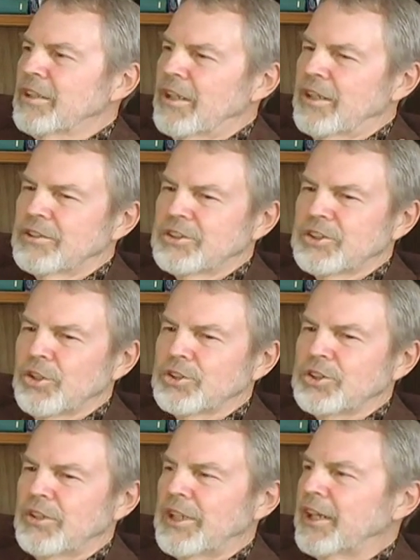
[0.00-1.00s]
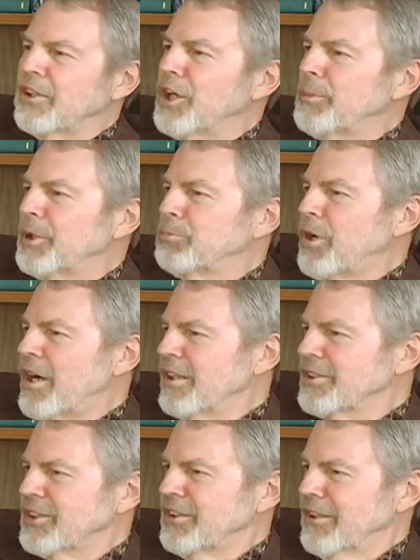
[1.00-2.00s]
a social and economic
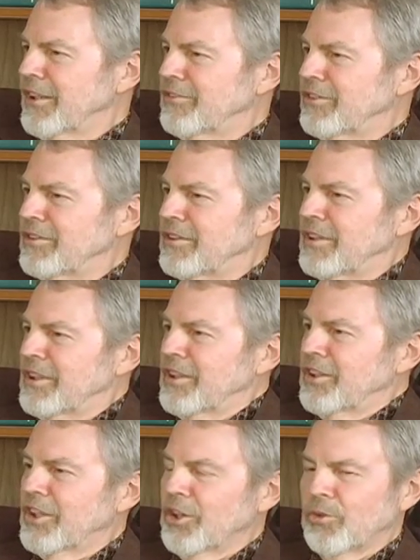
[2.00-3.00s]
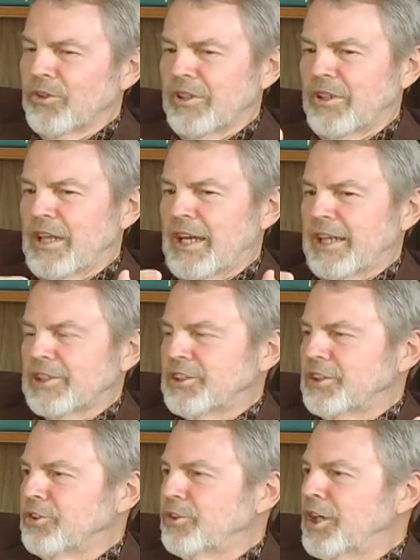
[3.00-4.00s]
policy level that would
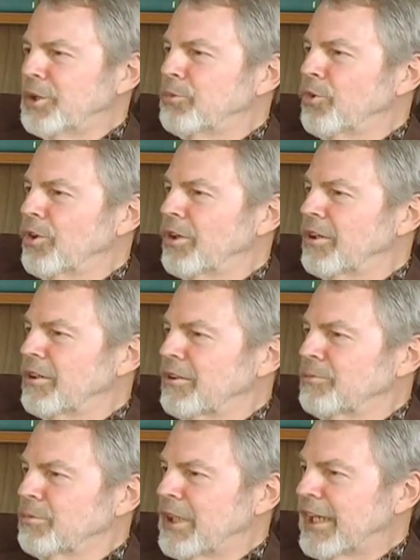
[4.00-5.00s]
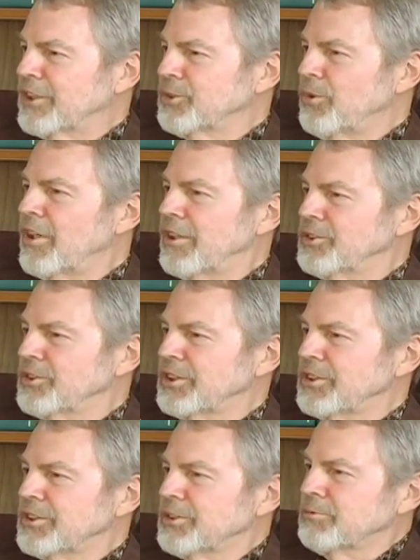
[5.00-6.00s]
actually create more black swans,
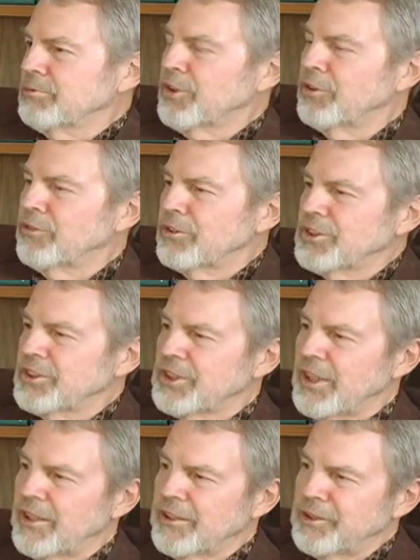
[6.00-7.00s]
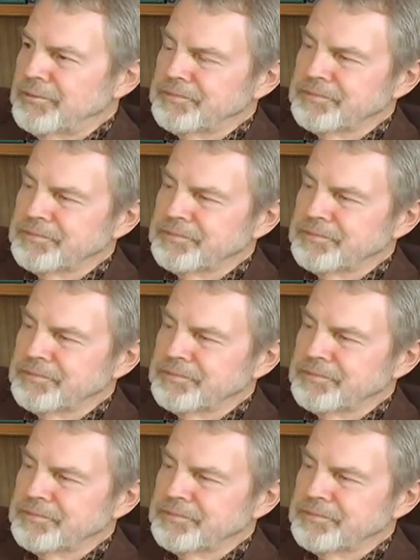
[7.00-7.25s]
which is good for society.